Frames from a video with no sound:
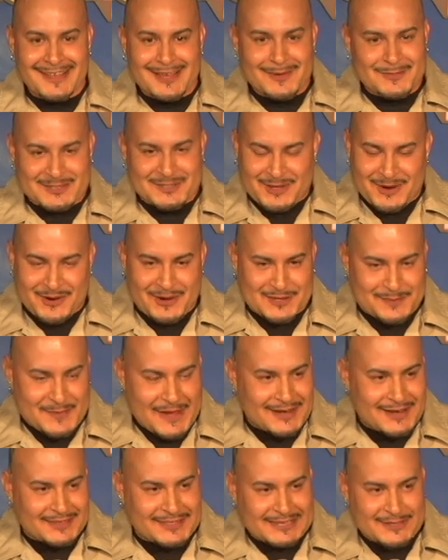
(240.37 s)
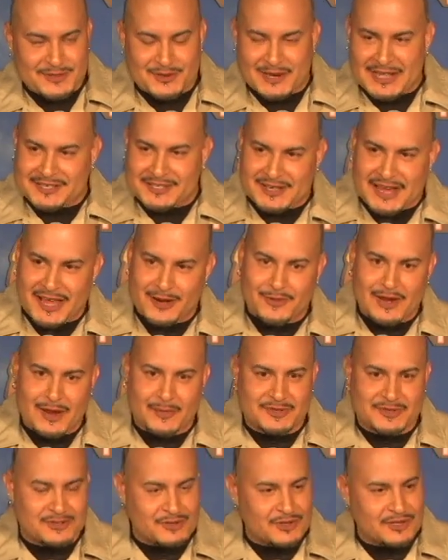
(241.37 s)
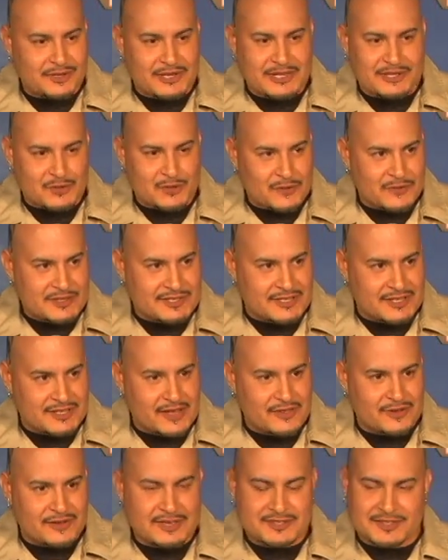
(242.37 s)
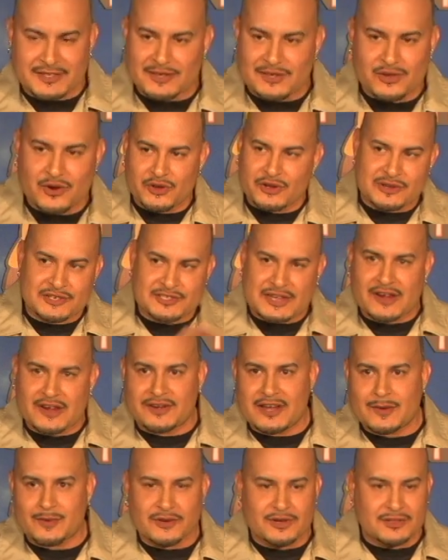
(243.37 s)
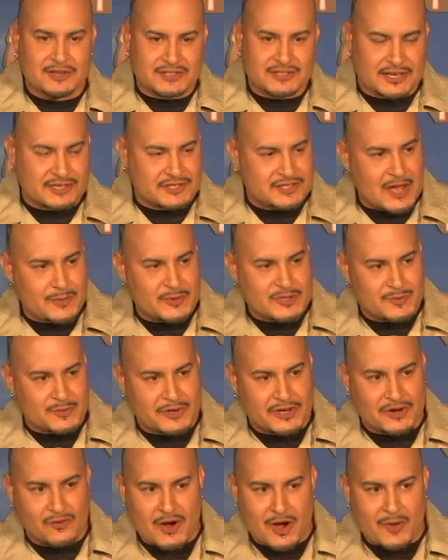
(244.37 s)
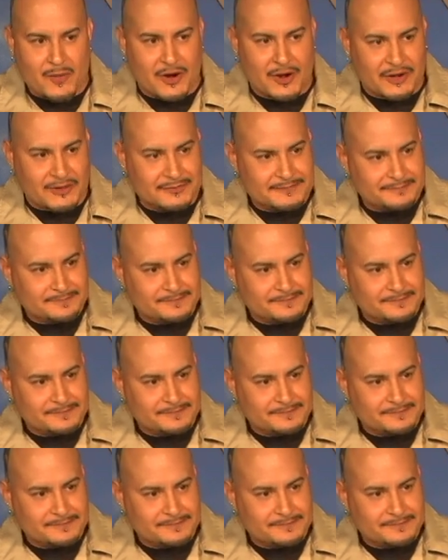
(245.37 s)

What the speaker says: Serious, man, Latinos are like jackrabbits. You know, you get 2 of us together, next thing you your entire neighborhood looks like a shopping spree at Walmart.